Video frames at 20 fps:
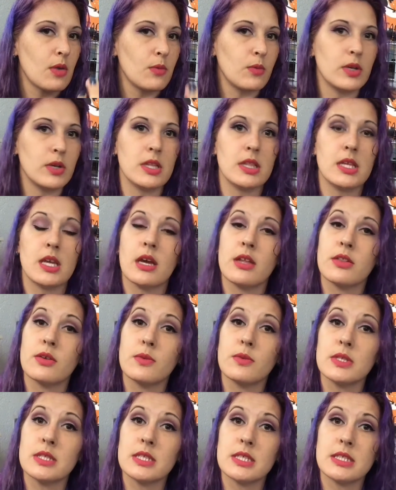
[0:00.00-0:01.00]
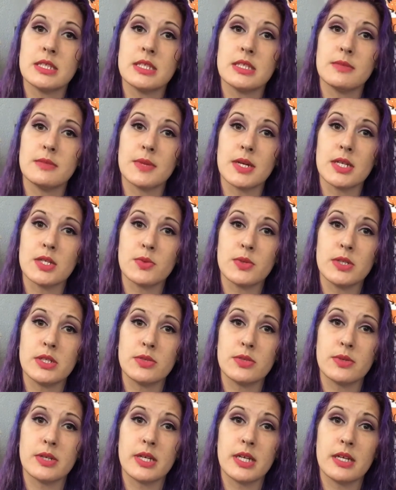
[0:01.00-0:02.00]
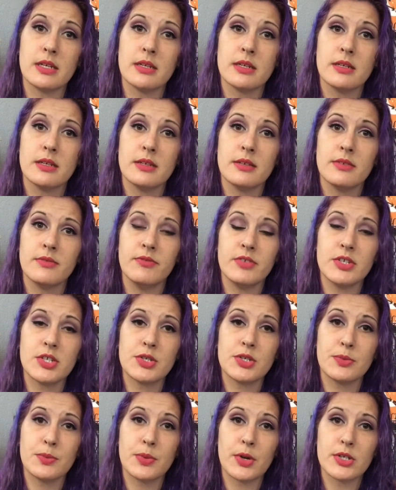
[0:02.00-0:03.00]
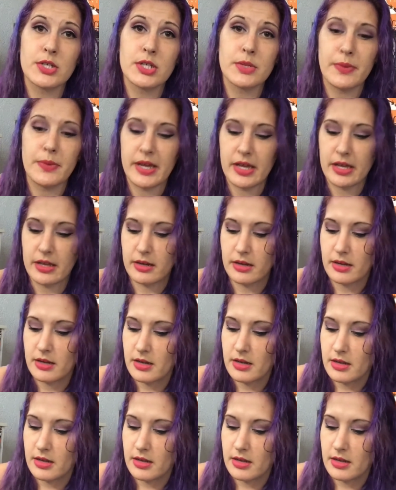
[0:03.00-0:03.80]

one of the other ones that's in my 2020 Vision Project pan,